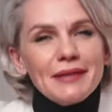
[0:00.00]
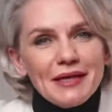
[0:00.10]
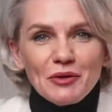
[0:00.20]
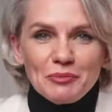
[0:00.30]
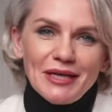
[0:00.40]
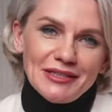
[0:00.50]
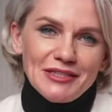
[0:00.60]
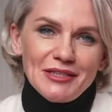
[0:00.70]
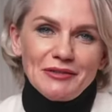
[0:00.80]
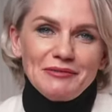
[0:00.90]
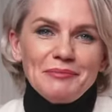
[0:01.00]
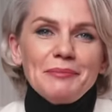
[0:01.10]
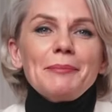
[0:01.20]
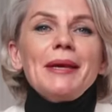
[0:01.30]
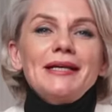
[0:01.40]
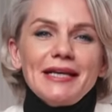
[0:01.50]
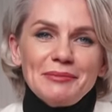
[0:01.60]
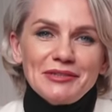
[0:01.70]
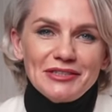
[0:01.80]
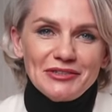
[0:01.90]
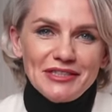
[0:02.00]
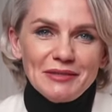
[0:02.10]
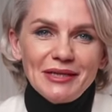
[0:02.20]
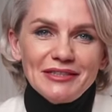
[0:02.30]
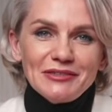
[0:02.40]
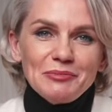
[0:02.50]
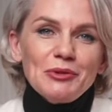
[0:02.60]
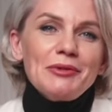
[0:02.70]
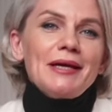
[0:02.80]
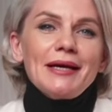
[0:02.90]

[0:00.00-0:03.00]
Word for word: Hello, my dear. My name is Irina Maksimova,